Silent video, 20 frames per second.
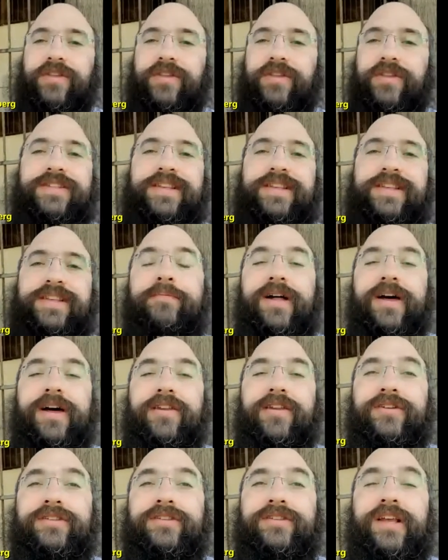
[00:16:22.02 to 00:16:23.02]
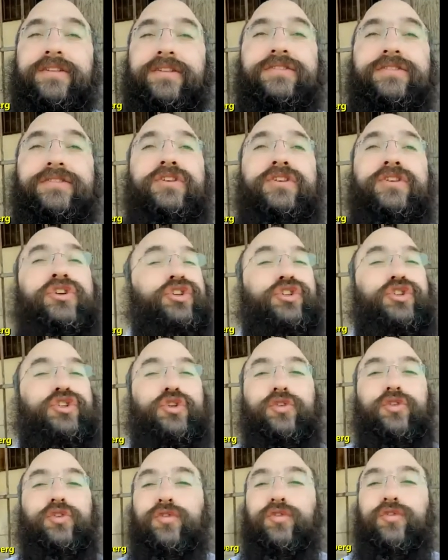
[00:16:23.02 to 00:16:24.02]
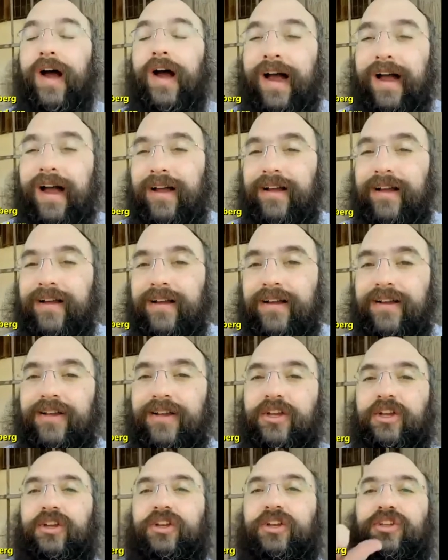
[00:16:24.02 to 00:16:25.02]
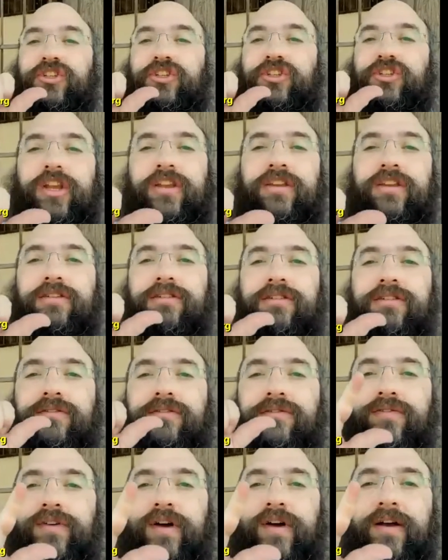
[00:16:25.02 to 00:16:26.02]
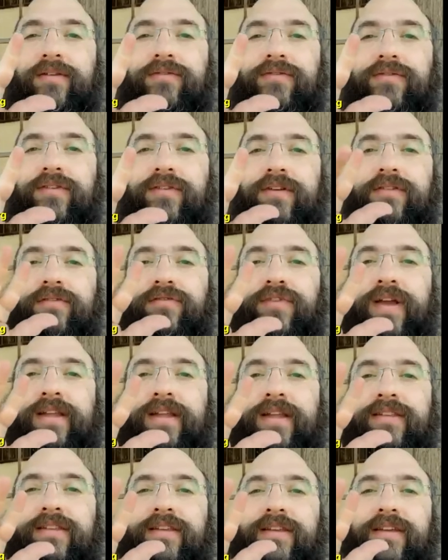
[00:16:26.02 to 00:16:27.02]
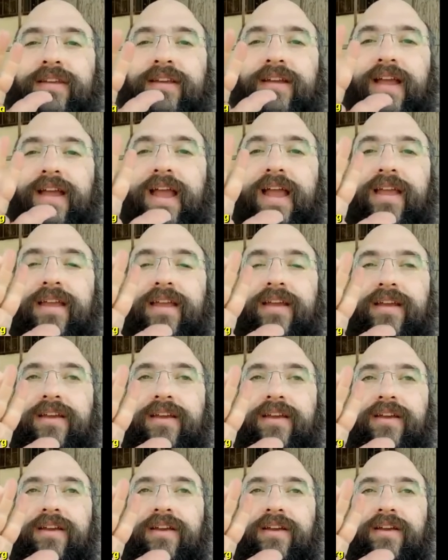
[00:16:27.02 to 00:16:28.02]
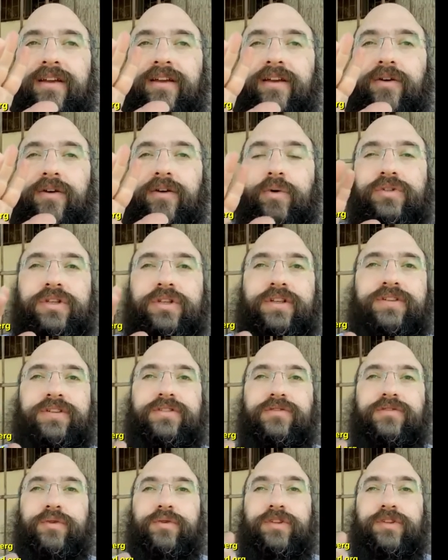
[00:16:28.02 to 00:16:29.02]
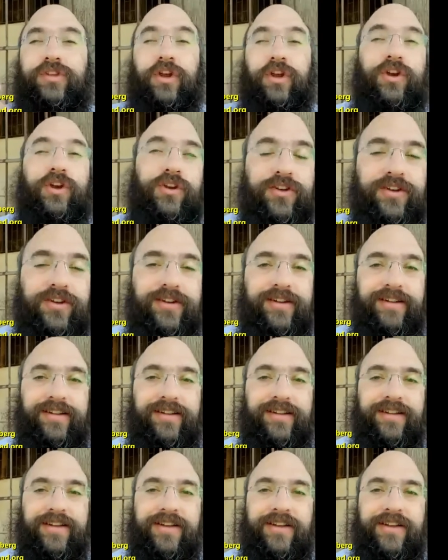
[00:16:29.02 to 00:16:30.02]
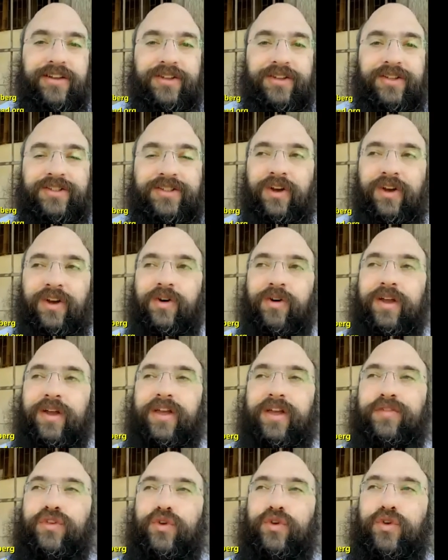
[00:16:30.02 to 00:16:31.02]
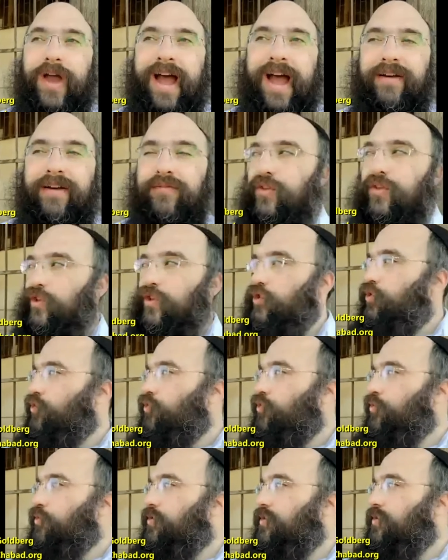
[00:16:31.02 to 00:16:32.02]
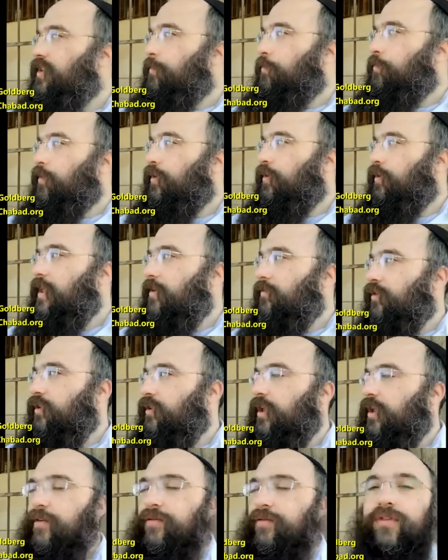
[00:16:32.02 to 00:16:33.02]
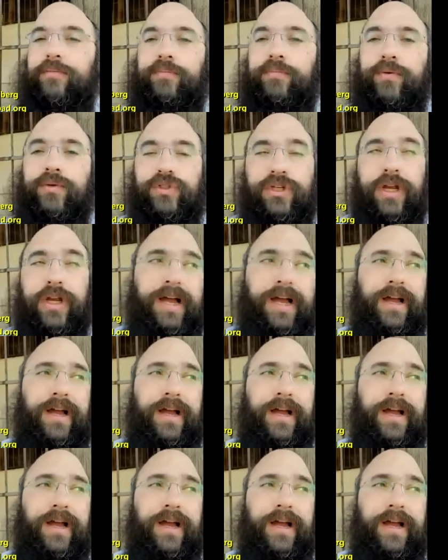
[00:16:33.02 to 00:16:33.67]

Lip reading: same letters as shuvah, shin, vav, vet, hey, which is return. So if you have the true deeper level of the busha,